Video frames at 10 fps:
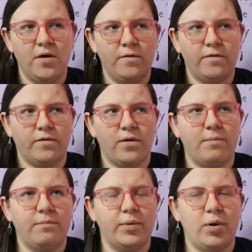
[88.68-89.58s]

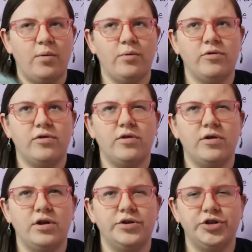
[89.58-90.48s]
from both
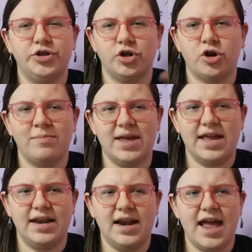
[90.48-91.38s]

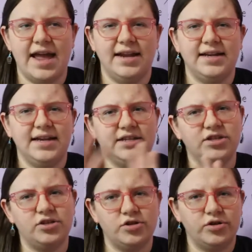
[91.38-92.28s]
German and
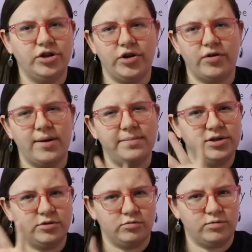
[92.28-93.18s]
Eastern Europe
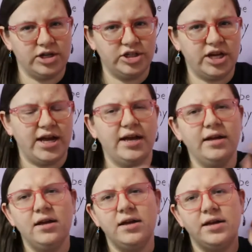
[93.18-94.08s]
to Russia
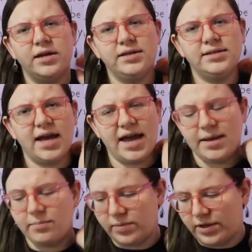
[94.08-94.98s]

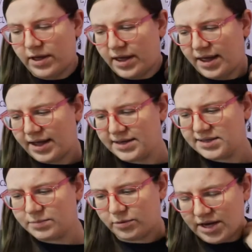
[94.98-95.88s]
type uh,
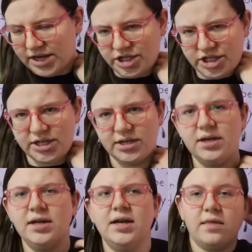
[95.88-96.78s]

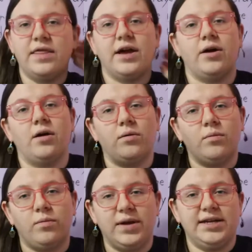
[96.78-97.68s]
inspiration. They're
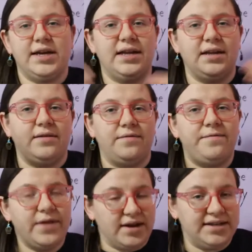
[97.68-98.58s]
redone
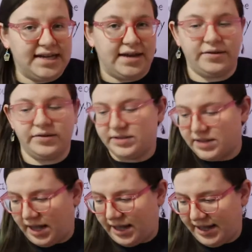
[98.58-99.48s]
fairy tales
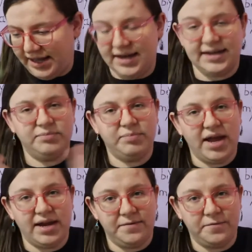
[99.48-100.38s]
uh, in
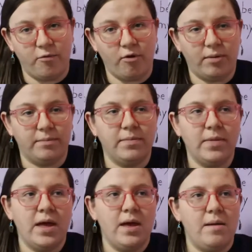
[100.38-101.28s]
expanded form,
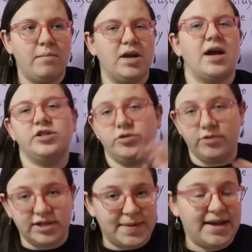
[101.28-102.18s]
but not too
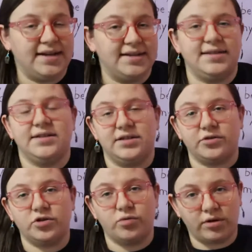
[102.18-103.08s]
expanded because they're
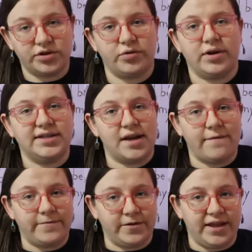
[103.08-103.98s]
still short stories,
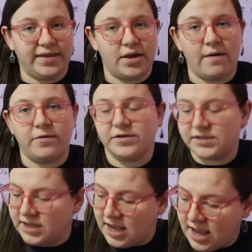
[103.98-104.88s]
not full-length
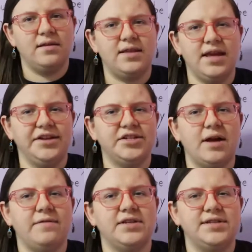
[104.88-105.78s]
novels they each
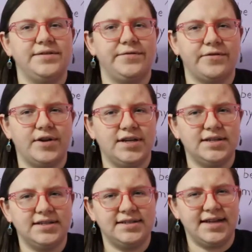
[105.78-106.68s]
have a
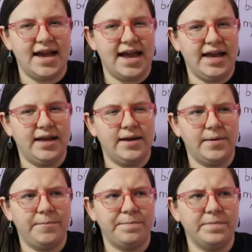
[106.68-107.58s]
different take,
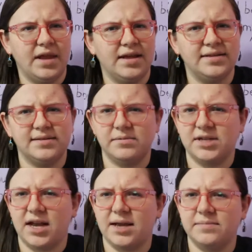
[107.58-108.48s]

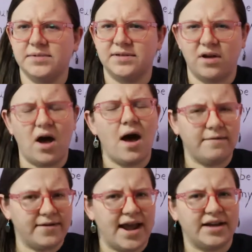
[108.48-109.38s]
sometimes
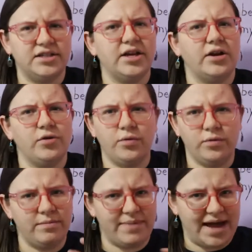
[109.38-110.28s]
often actually on
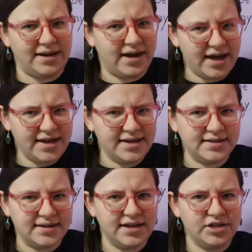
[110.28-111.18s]
who the bad guy
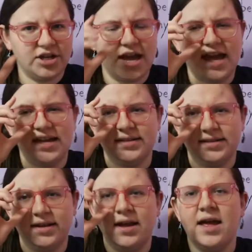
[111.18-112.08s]
is in each
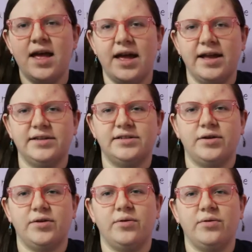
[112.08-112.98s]
case. And
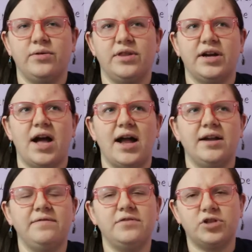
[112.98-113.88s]
so they're
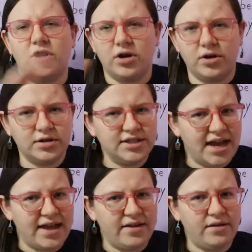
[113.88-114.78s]
kind of darker
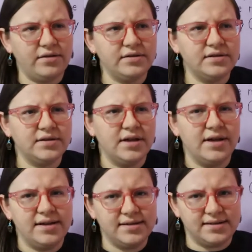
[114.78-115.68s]
tales,
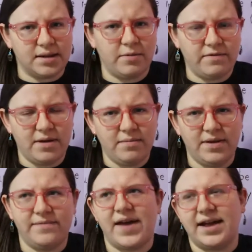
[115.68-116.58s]
some of
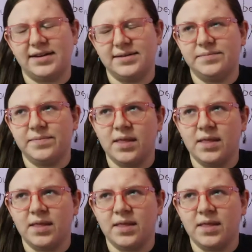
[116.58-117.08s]
them. In fact,